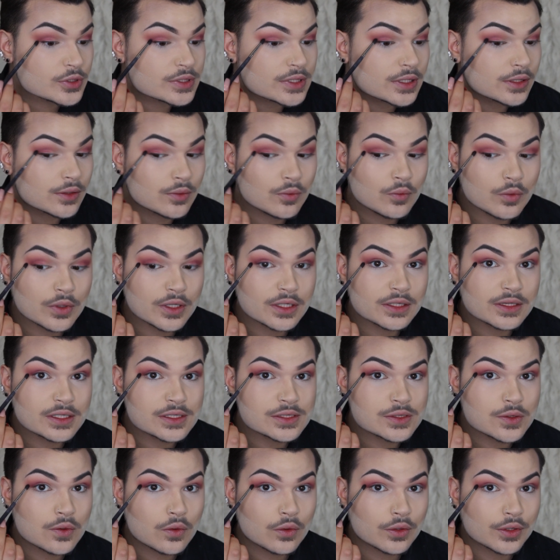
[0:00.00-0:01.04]
just going to work
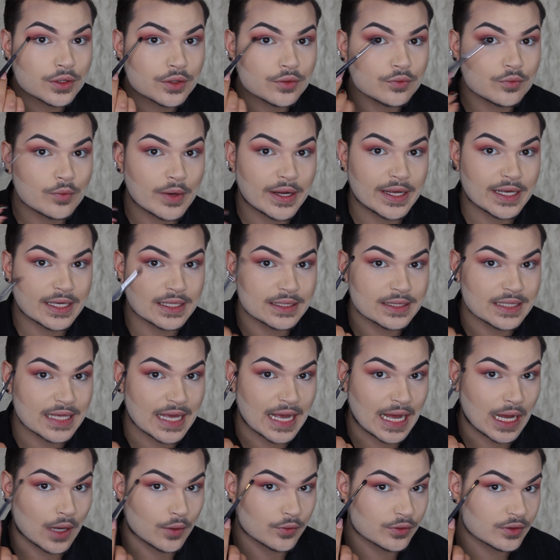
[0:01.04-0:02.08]
this corner right in the
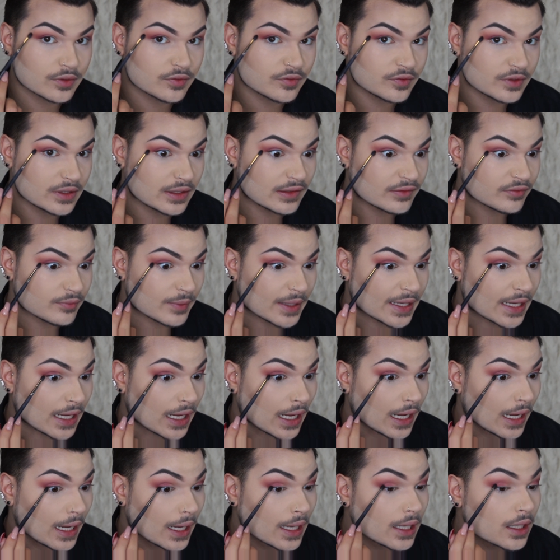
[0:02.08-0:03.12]
outer V of my
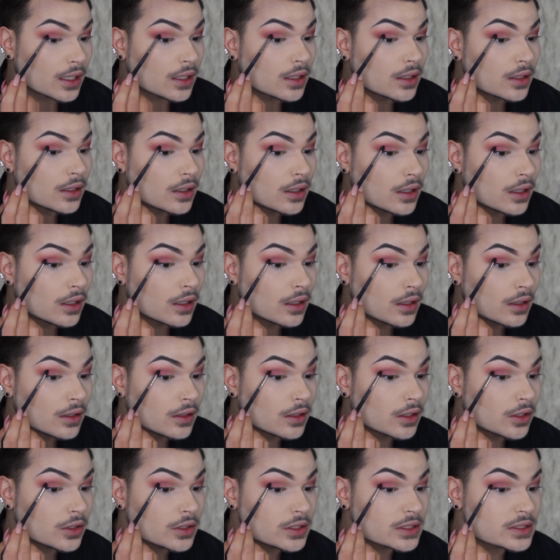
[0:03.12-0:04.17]
eye,
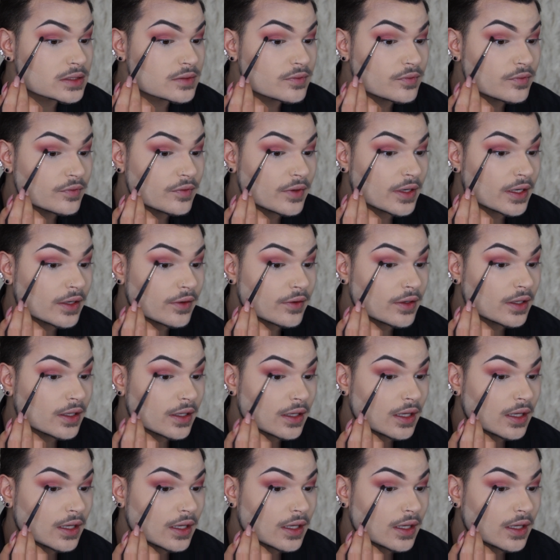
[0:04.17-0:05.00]
just very